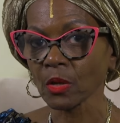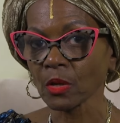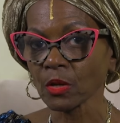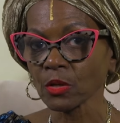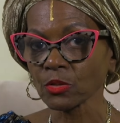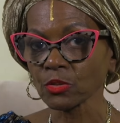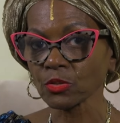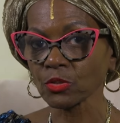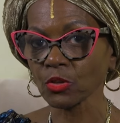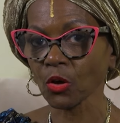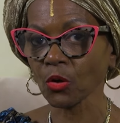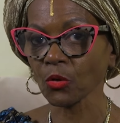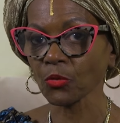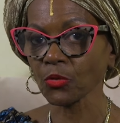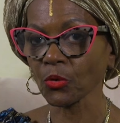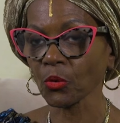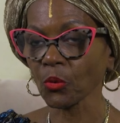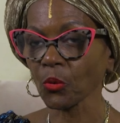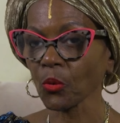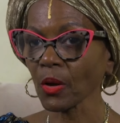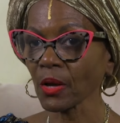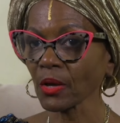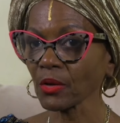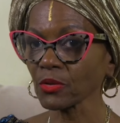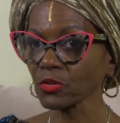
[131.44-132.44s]
So the
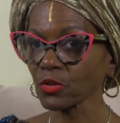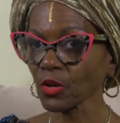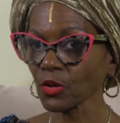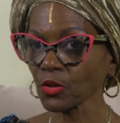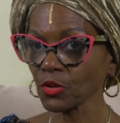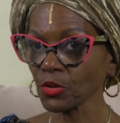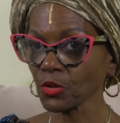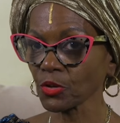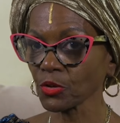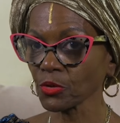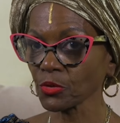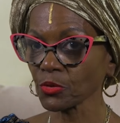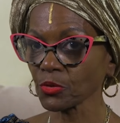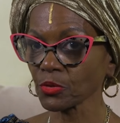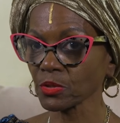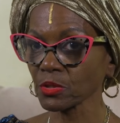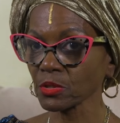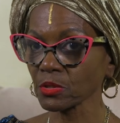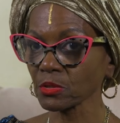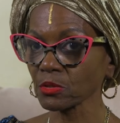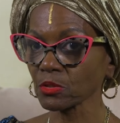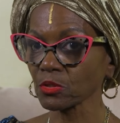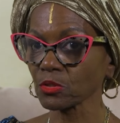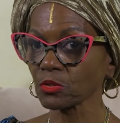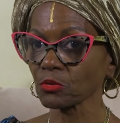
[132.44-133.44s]
oils are
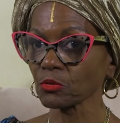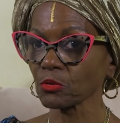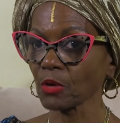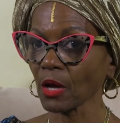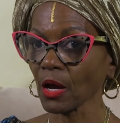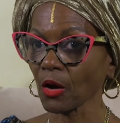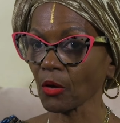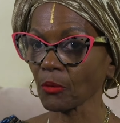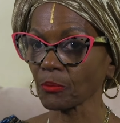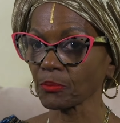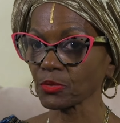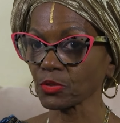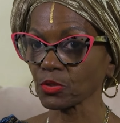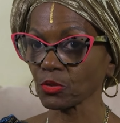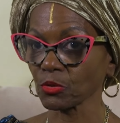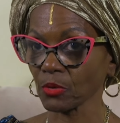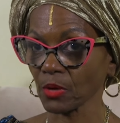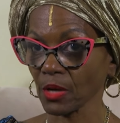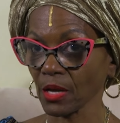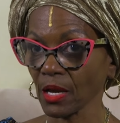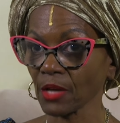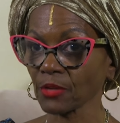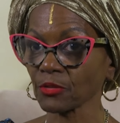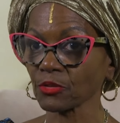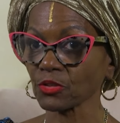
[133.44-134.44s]
used to help to
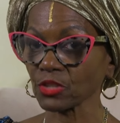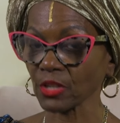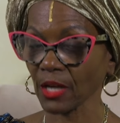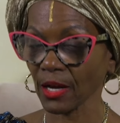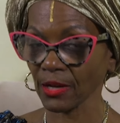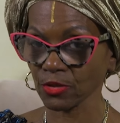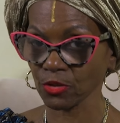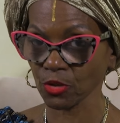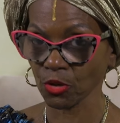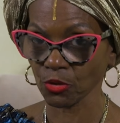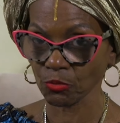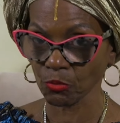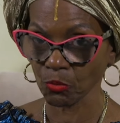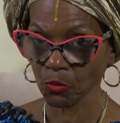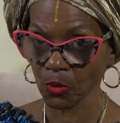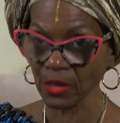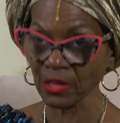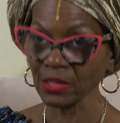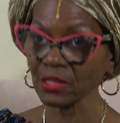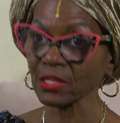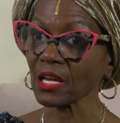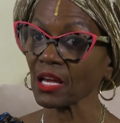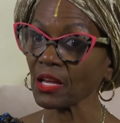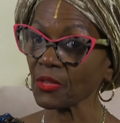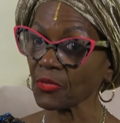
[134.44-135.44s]
energize. So one
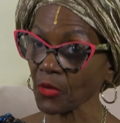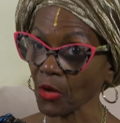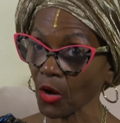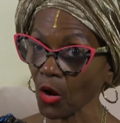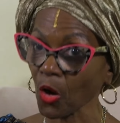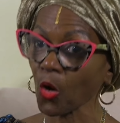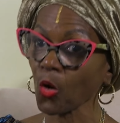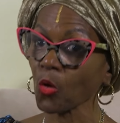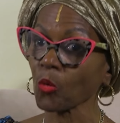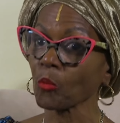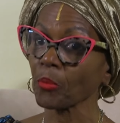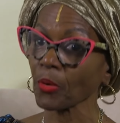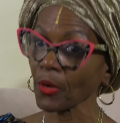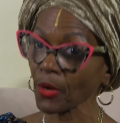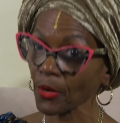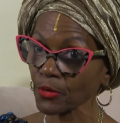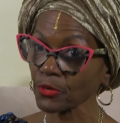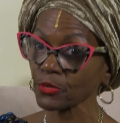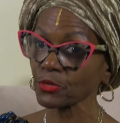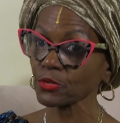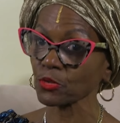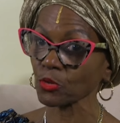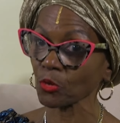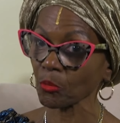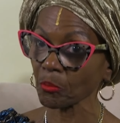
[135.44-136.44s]
in their own
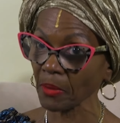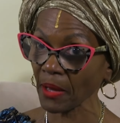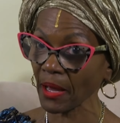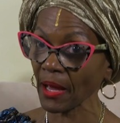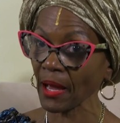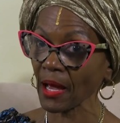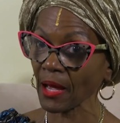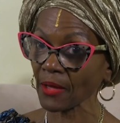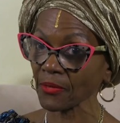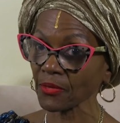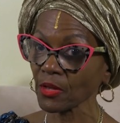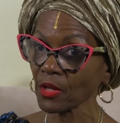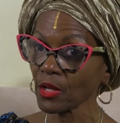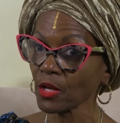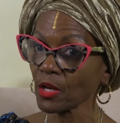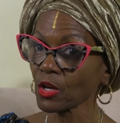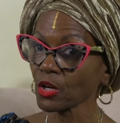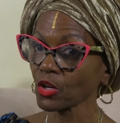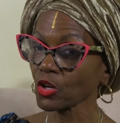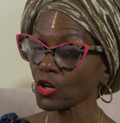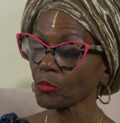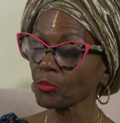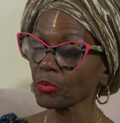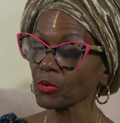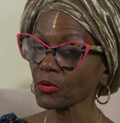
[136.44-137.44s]
personal bath
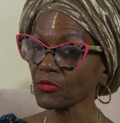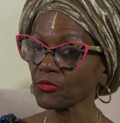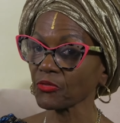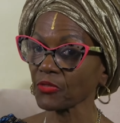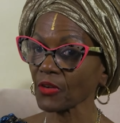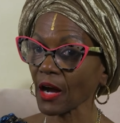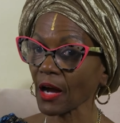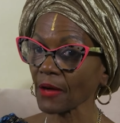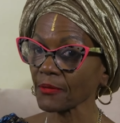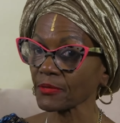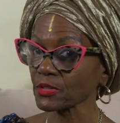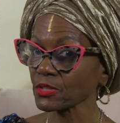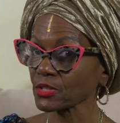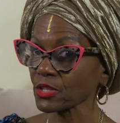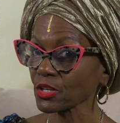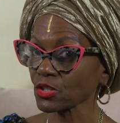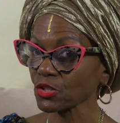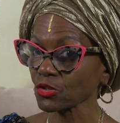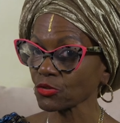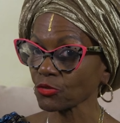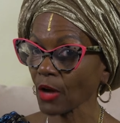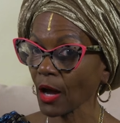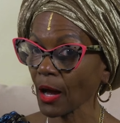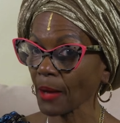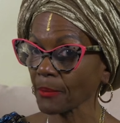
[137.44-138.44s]
could put 5 or 6
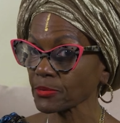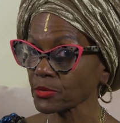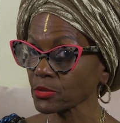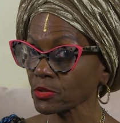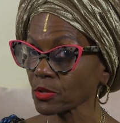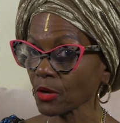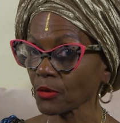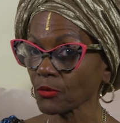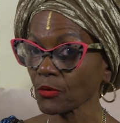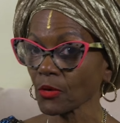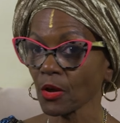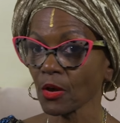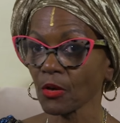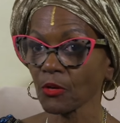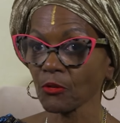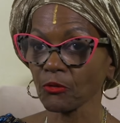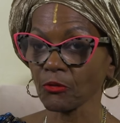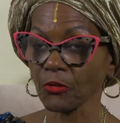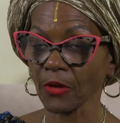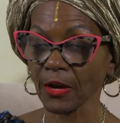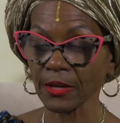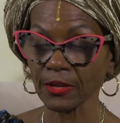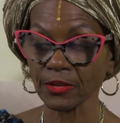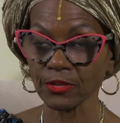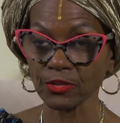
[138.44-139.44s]
drops of
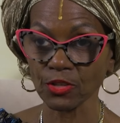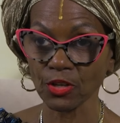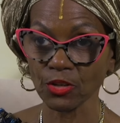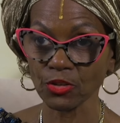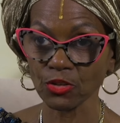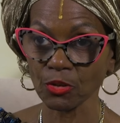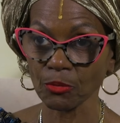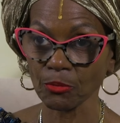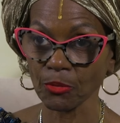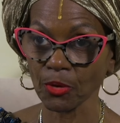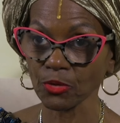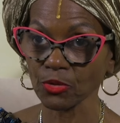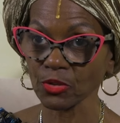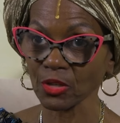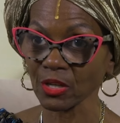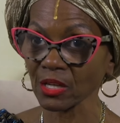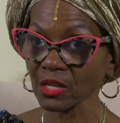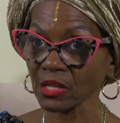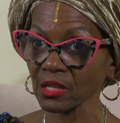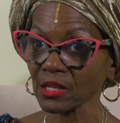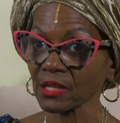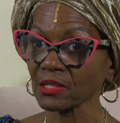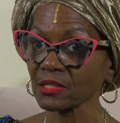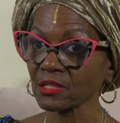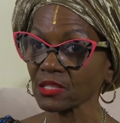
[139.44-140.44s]
frankincense and myrrh to
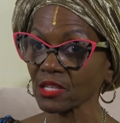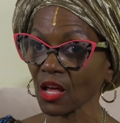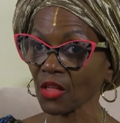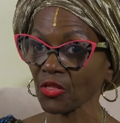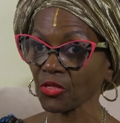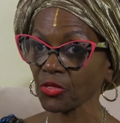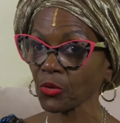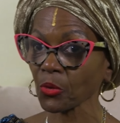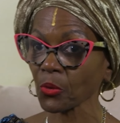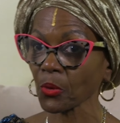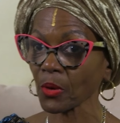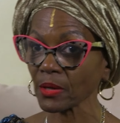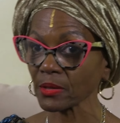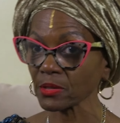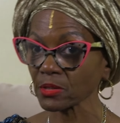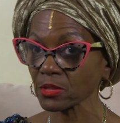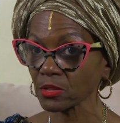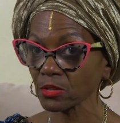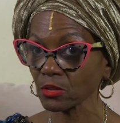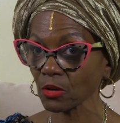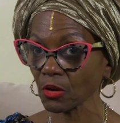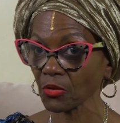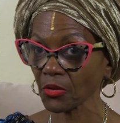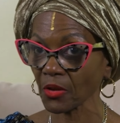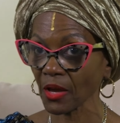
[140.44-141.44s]
cleanse their thoughts
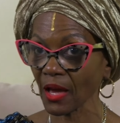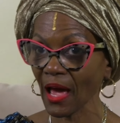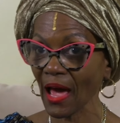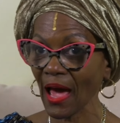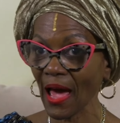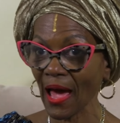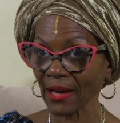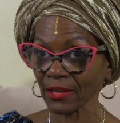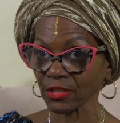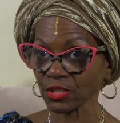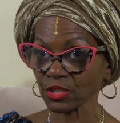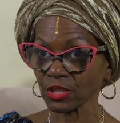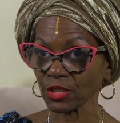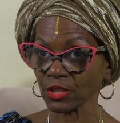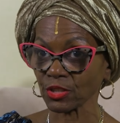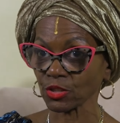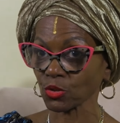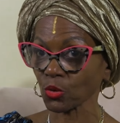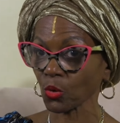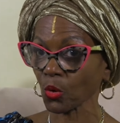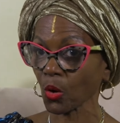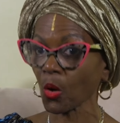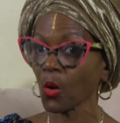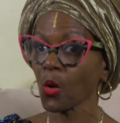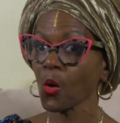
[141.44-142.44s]
or their actions
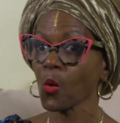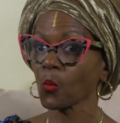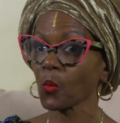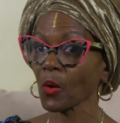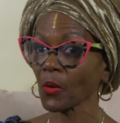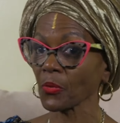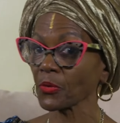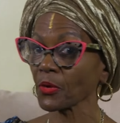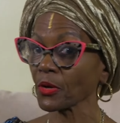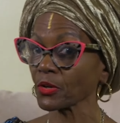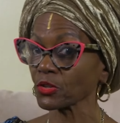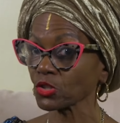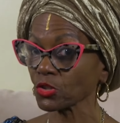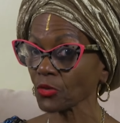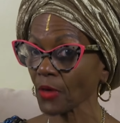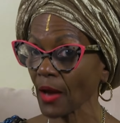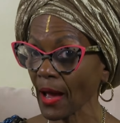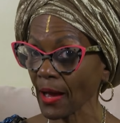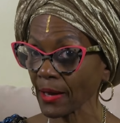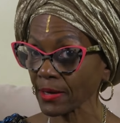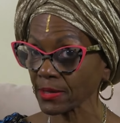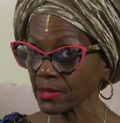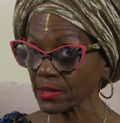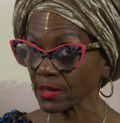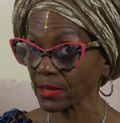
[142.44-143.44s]
or what they're
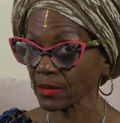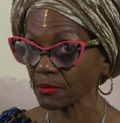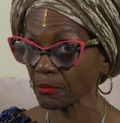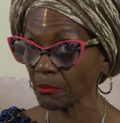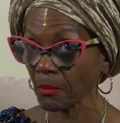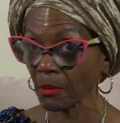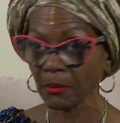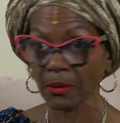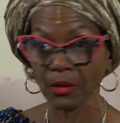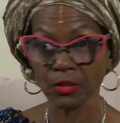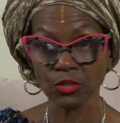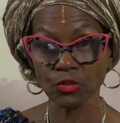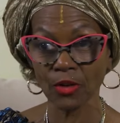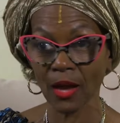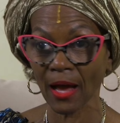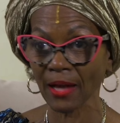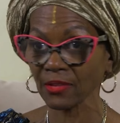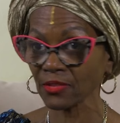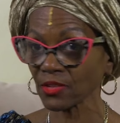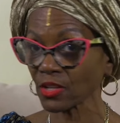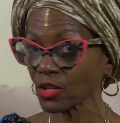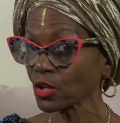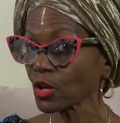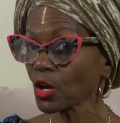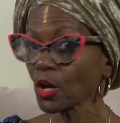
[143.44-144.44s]
attracting. Maybe
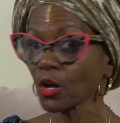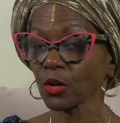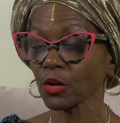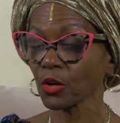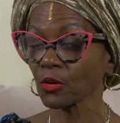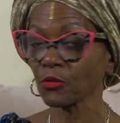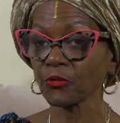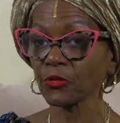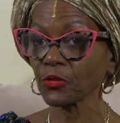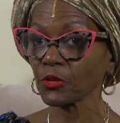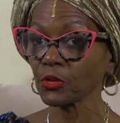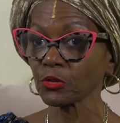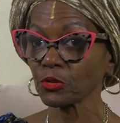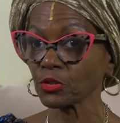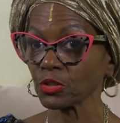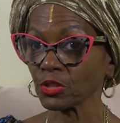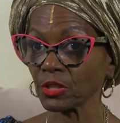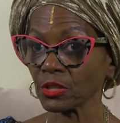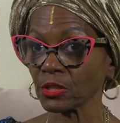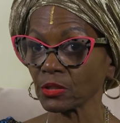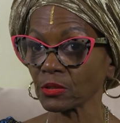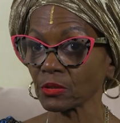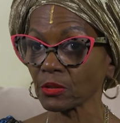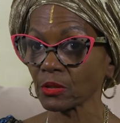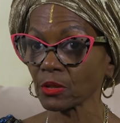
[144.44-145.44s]
attracting
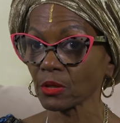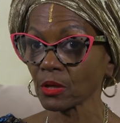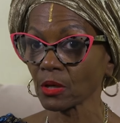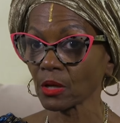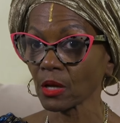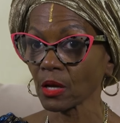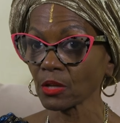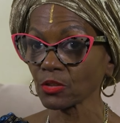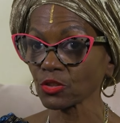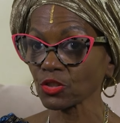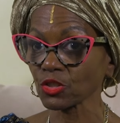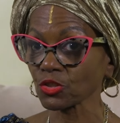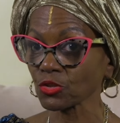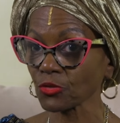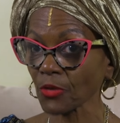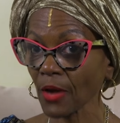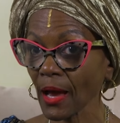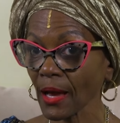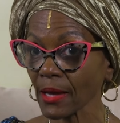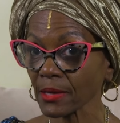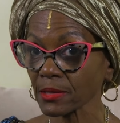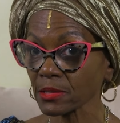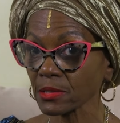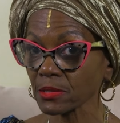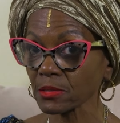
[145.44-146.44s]
confusion,
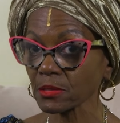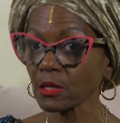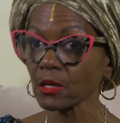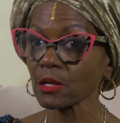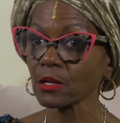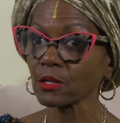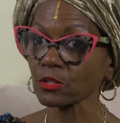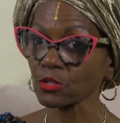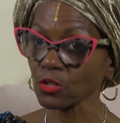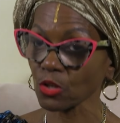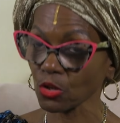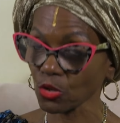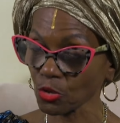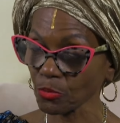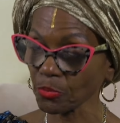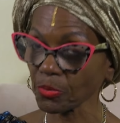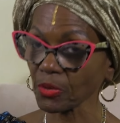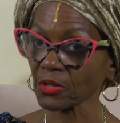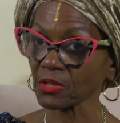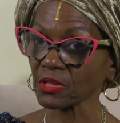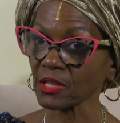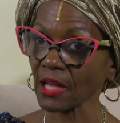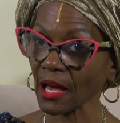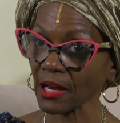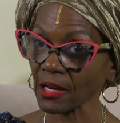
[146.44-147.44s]
stress. So you
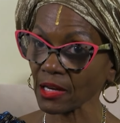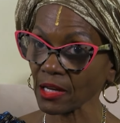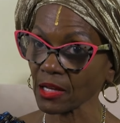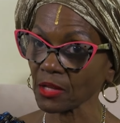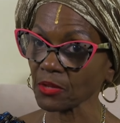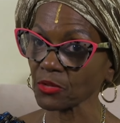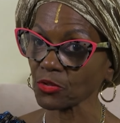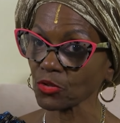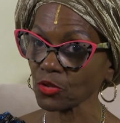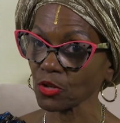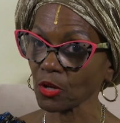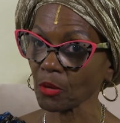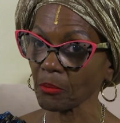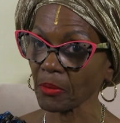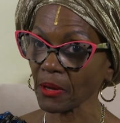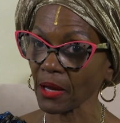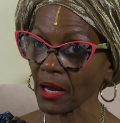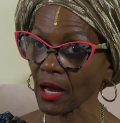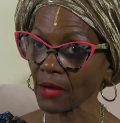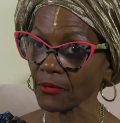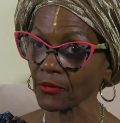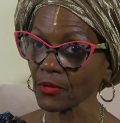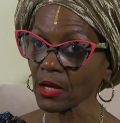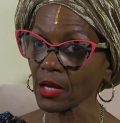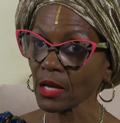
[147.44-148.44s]
put that into your
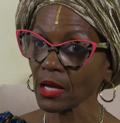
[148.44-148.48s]
bath.